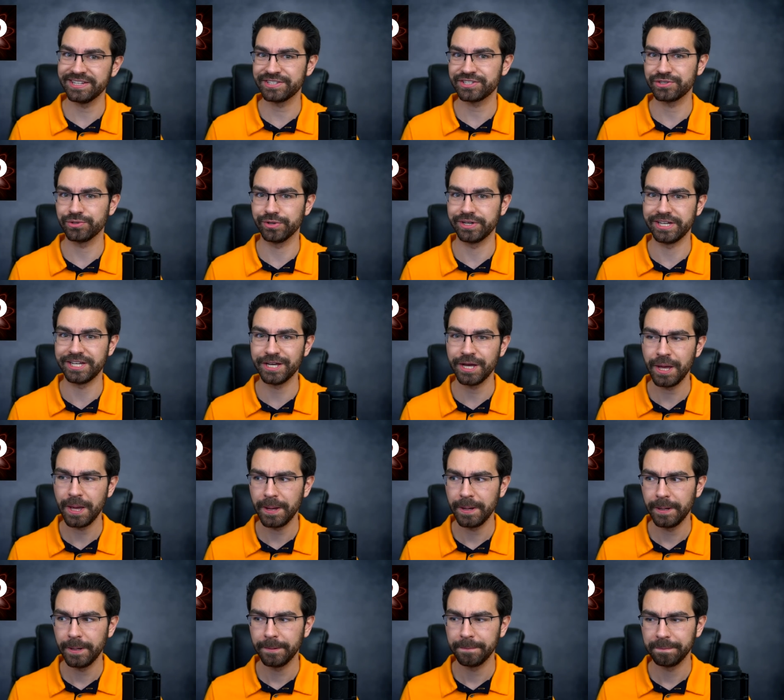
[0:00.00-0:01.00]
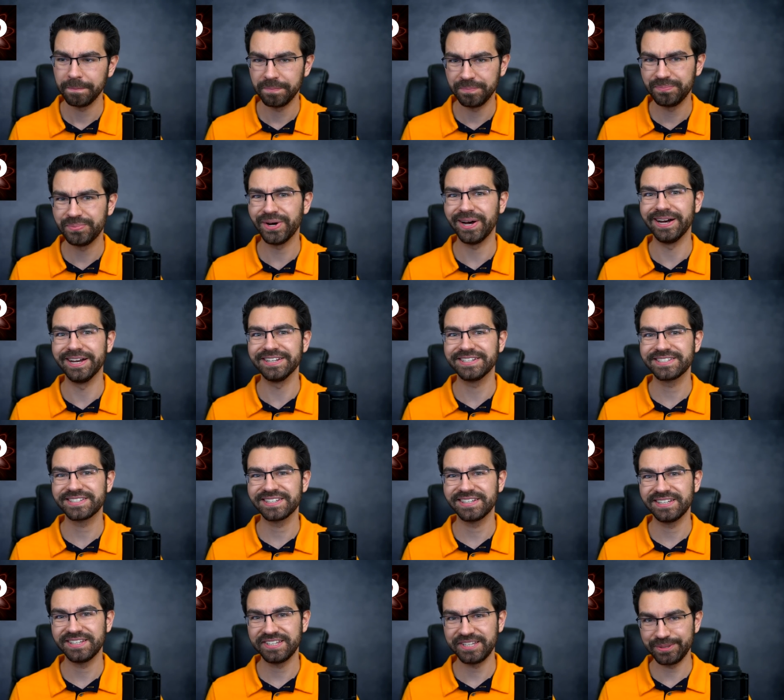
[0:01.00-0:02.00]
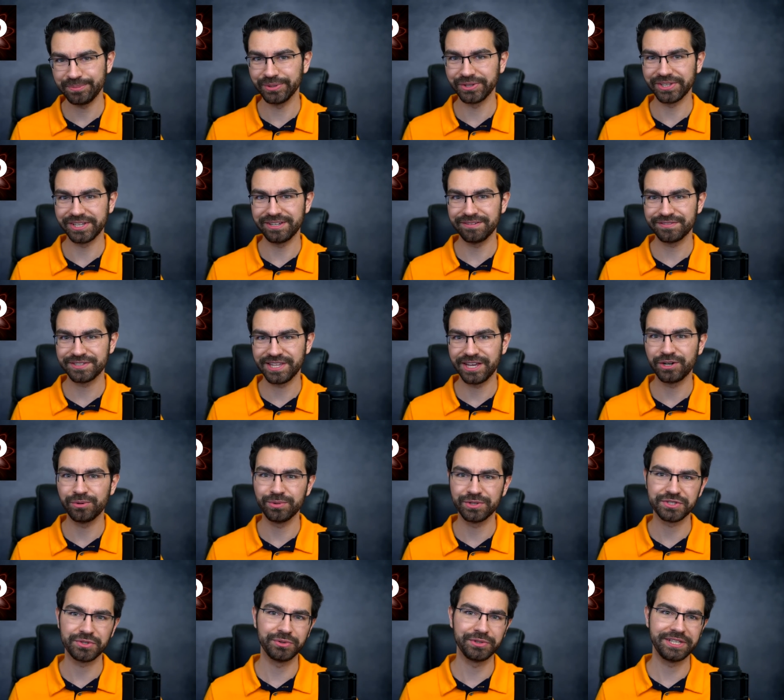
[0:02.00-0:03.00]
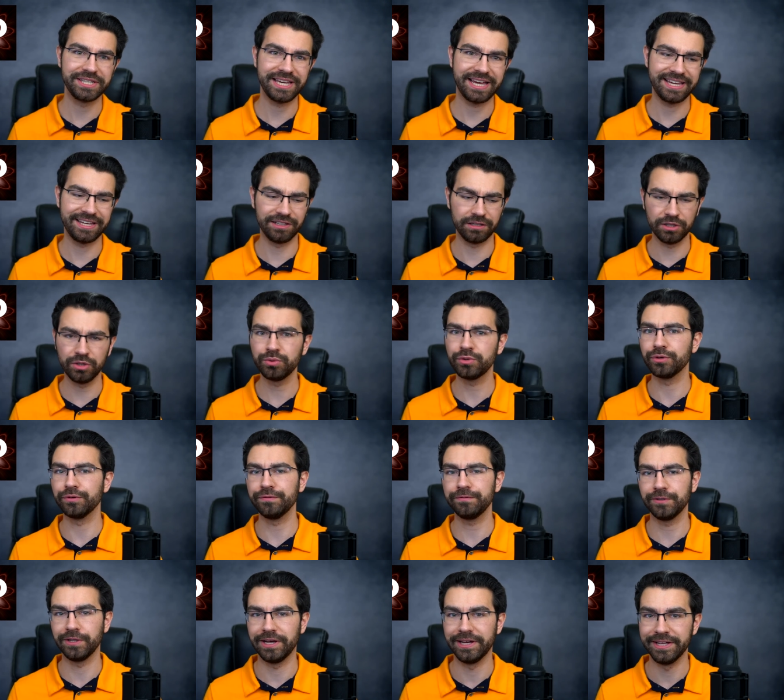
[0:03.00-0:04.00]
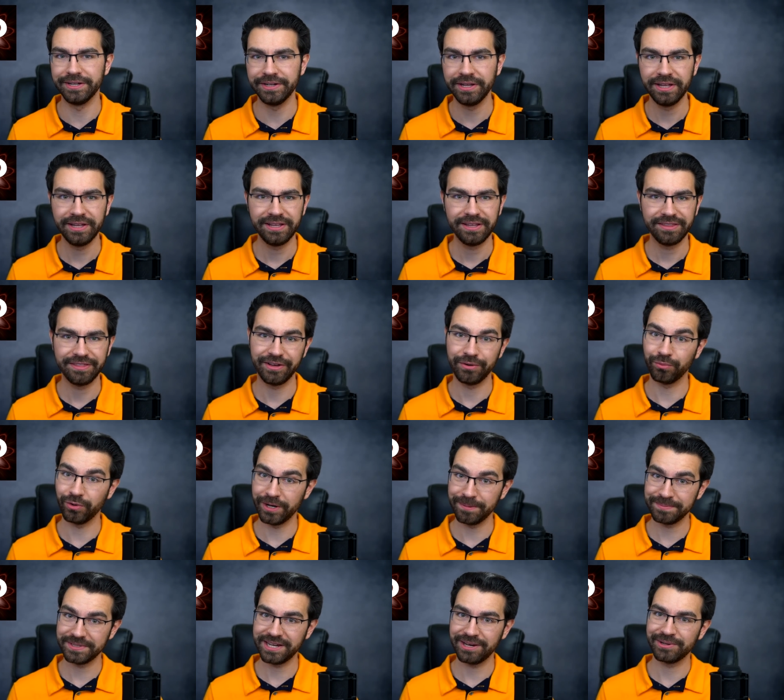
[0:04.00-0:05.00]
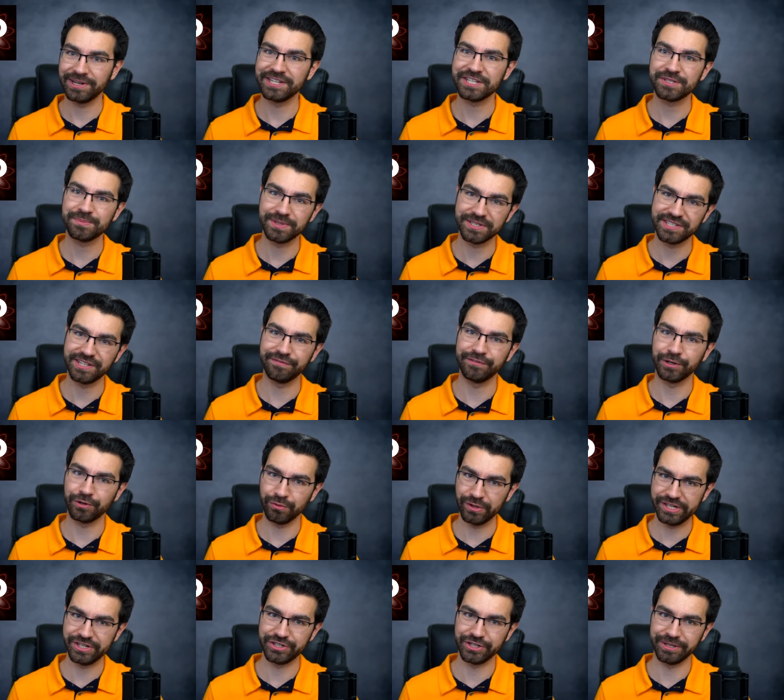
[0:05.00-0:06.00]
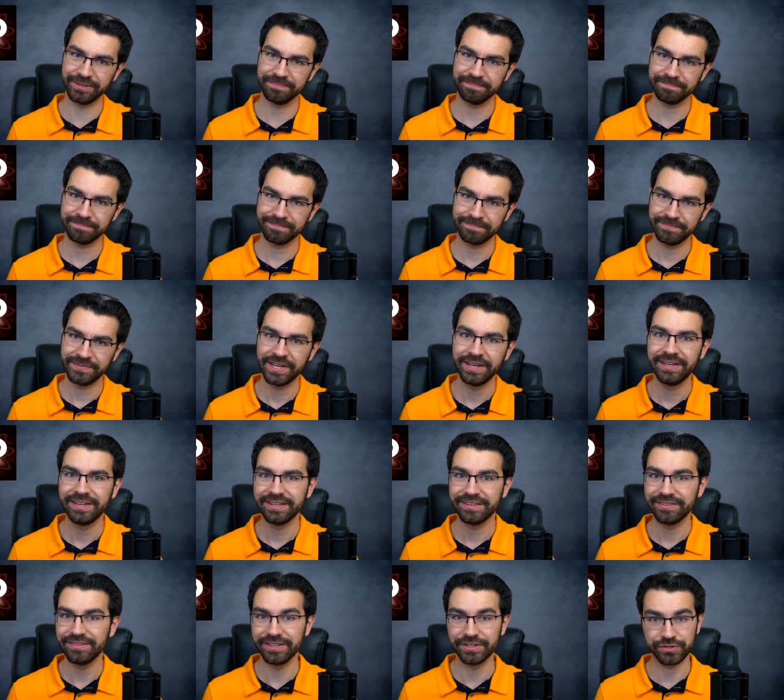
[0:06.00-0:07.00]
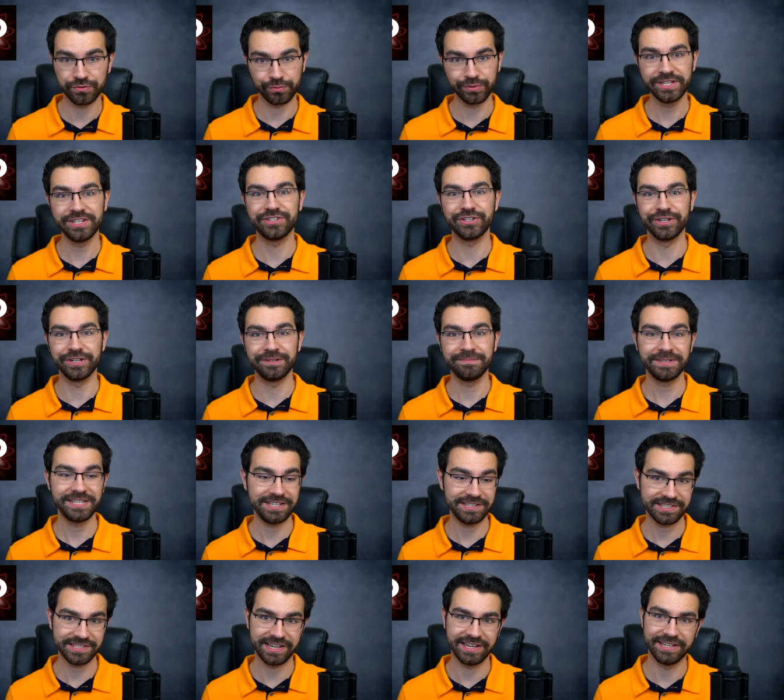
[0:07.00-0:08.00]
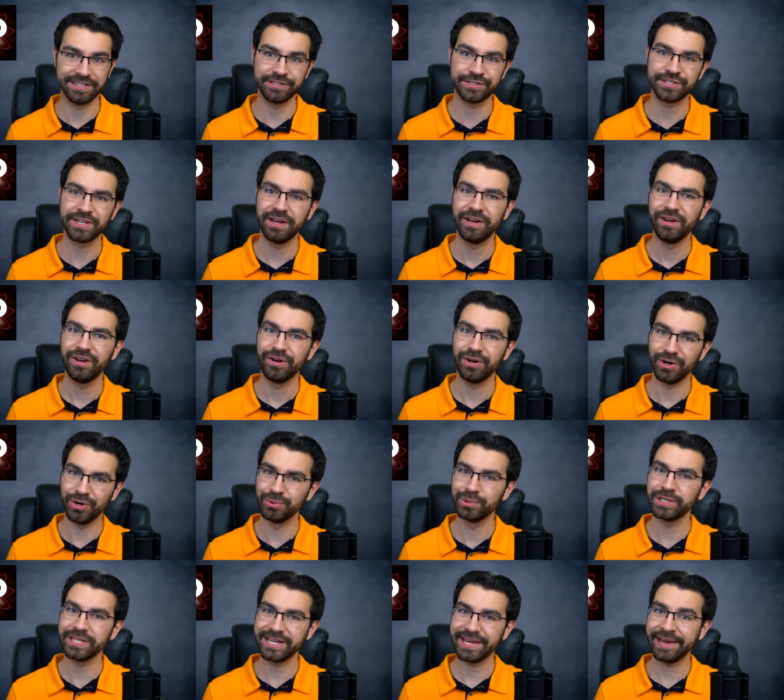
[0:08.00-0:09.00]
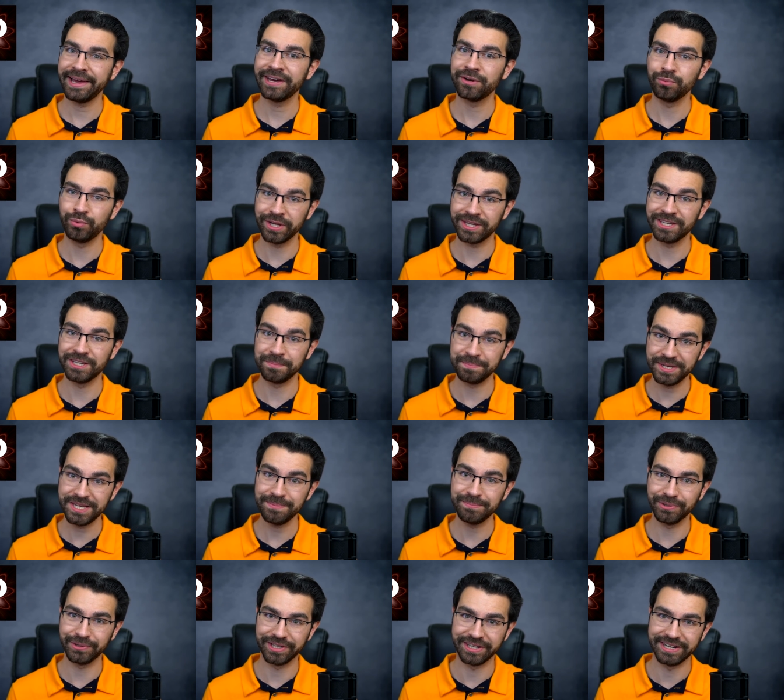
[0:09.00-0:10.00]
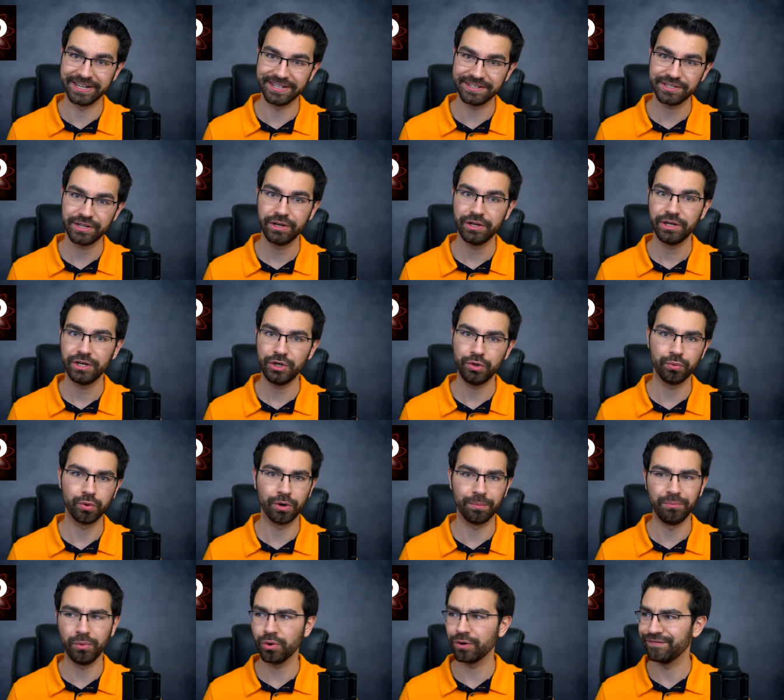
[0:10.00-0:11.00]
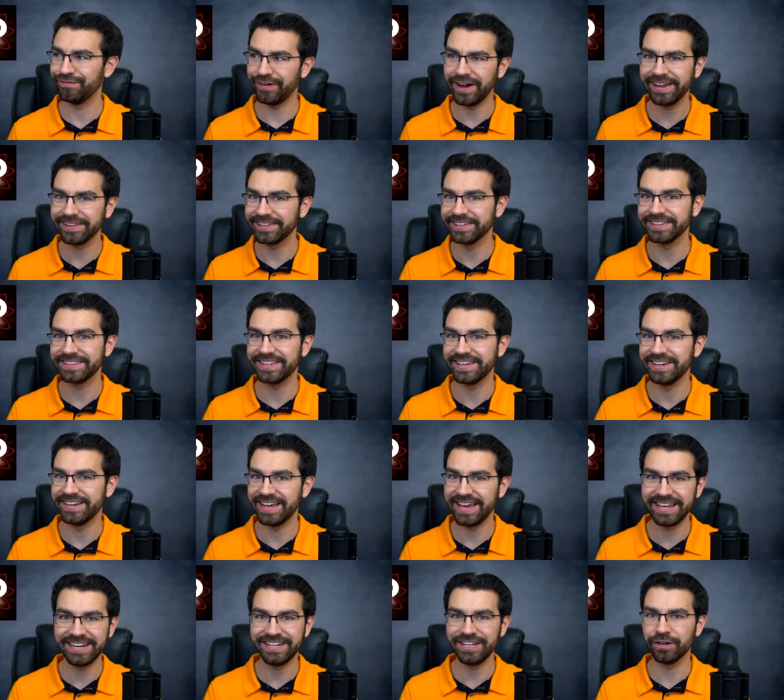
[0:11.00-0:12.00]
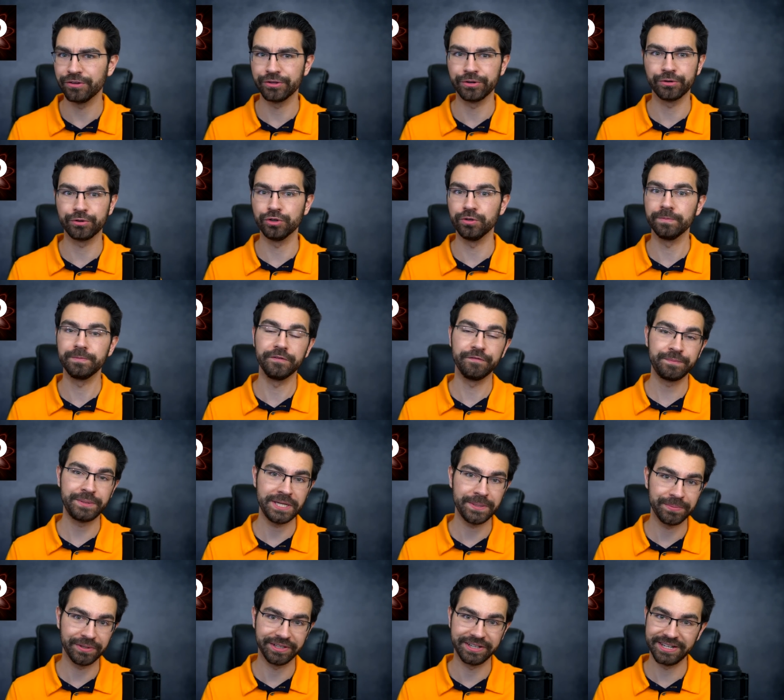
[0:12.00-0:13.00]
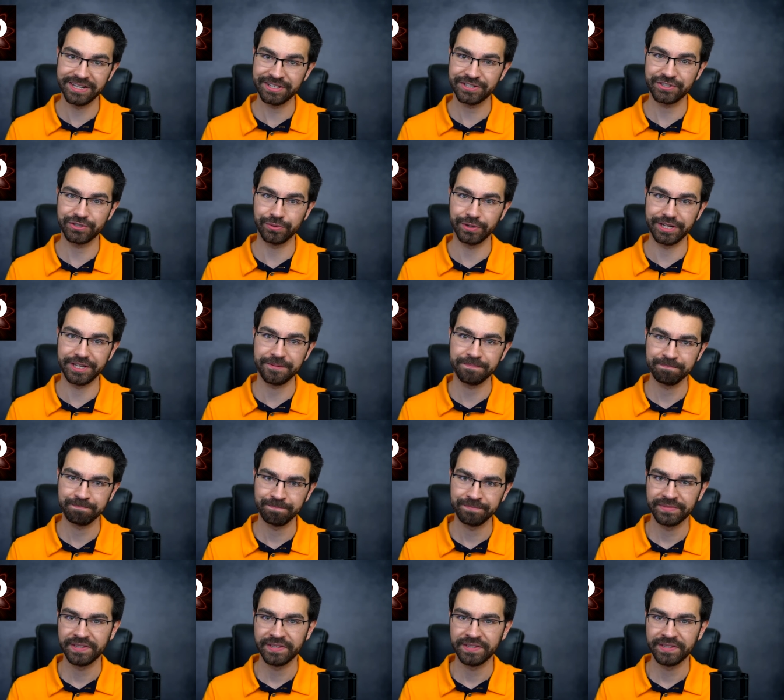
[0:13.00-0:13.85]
history, but he believes that it was only a local flood that wiped out a specific region. This region, he says, only had wicked people in it, who were more violent than any other group of people in history.